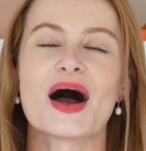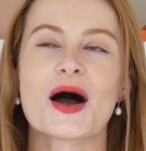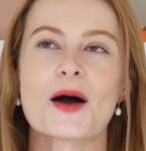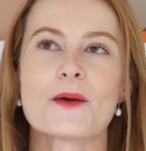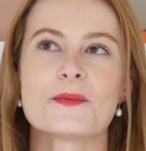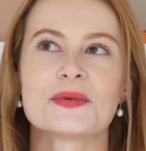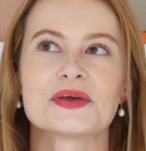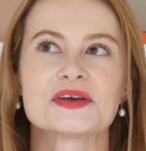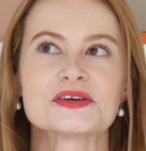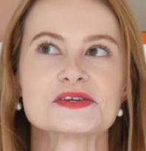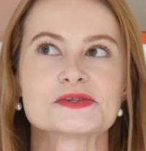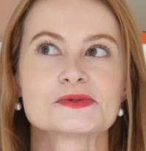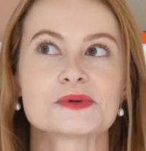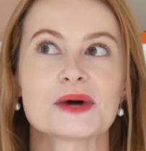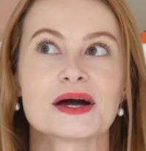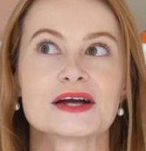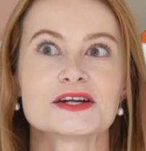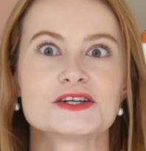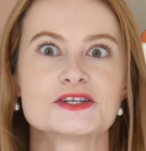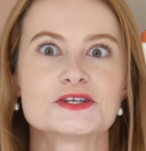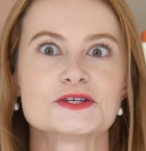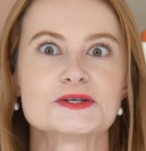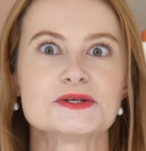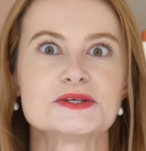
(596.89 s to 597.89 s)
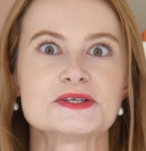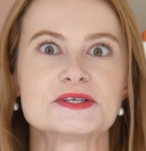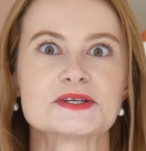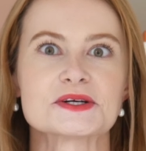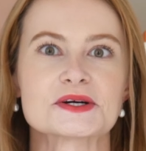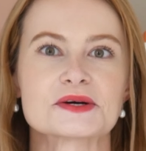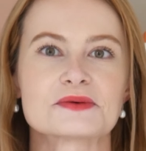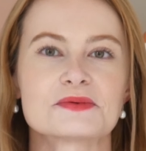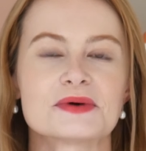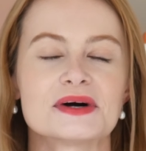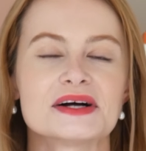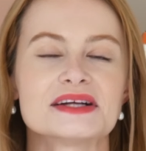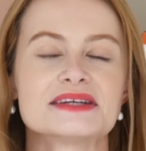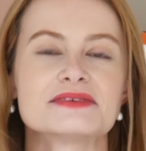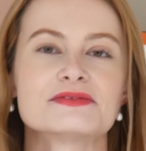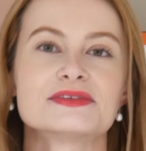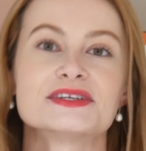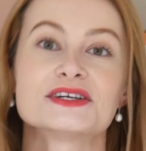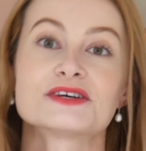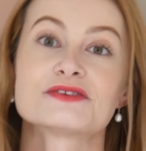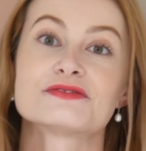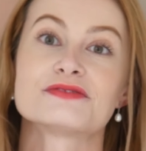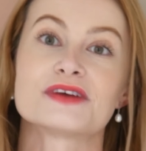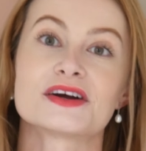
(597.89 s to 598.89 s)
because white shoes are, well,
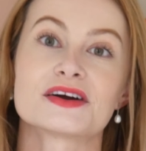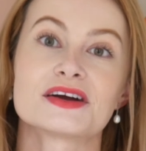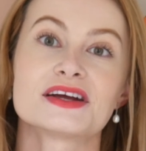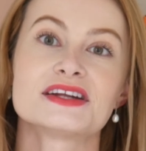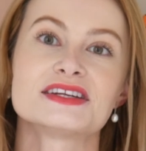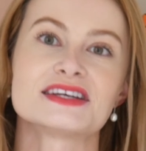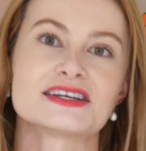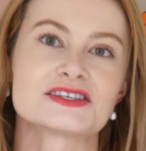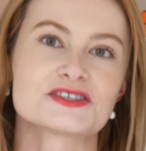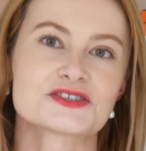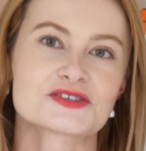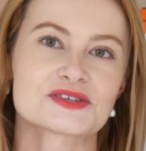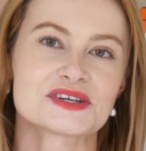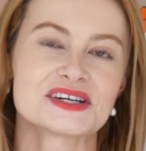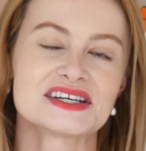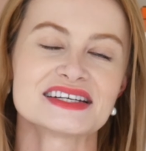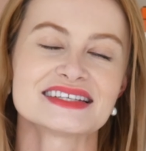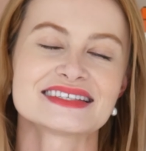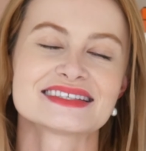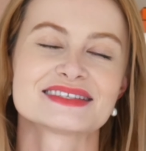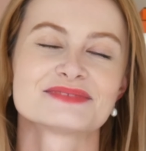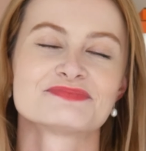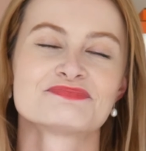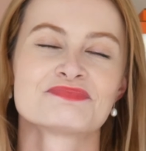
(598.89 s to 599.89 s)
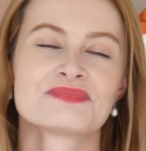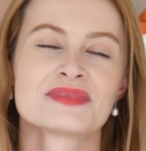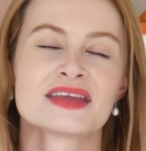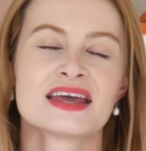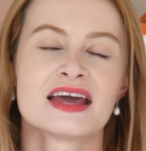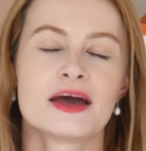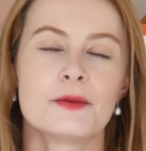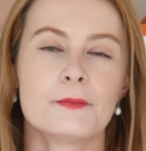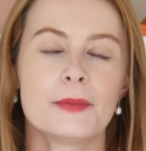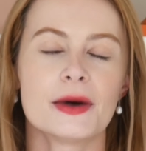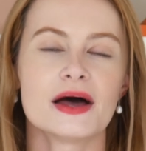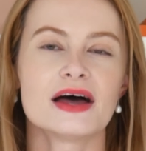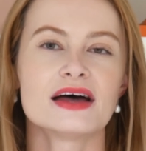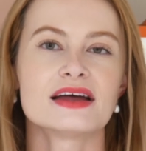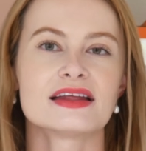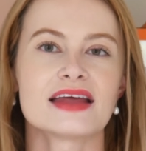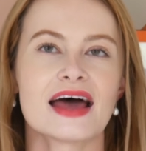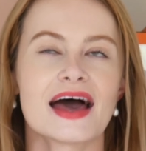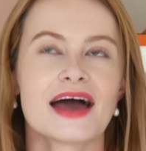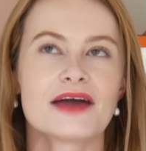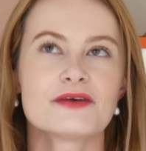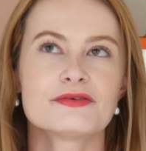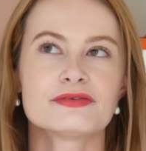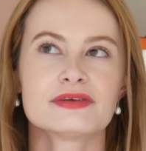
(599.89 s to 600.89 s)
they're very dangerous. But
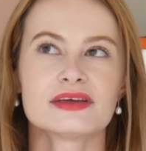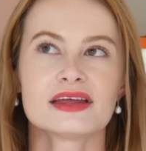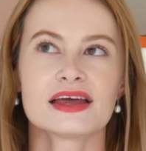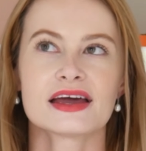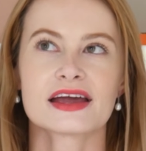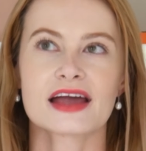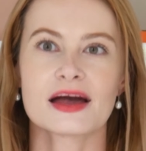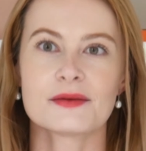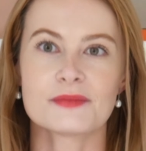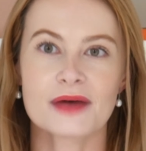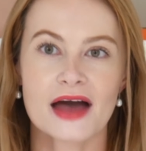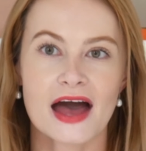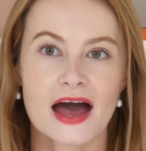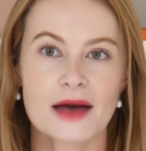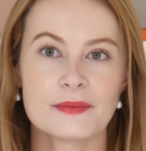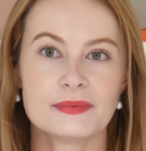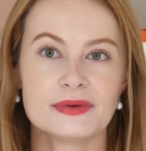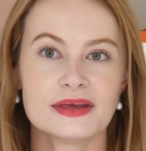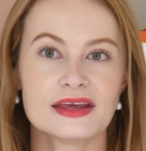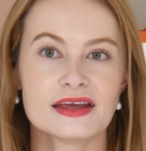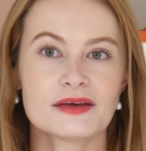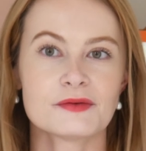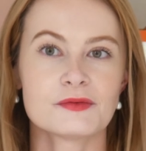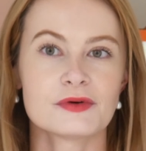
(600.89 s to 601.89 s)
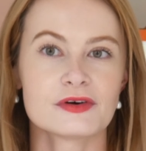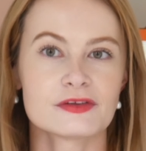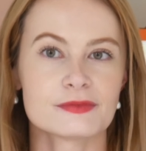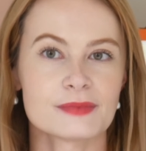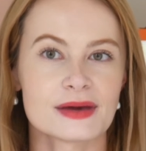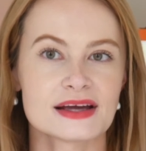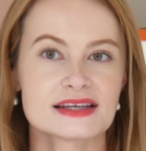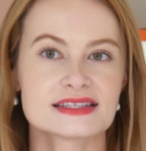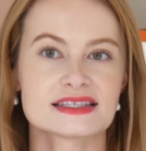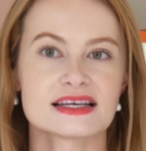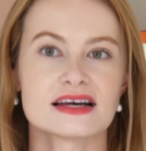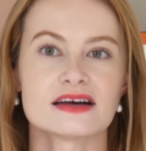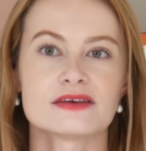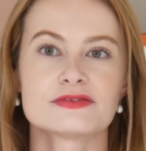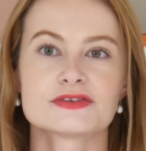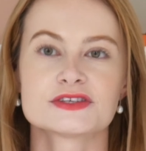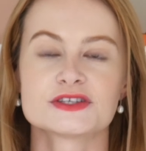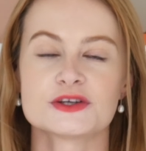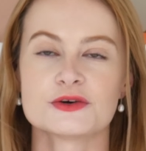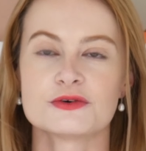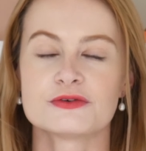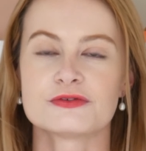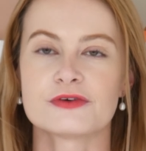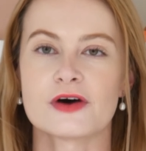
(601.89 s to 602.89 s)
I feel like I'm happy with myself
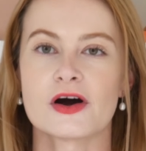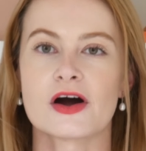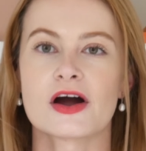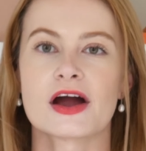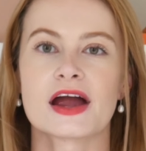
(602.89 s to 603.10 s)
so far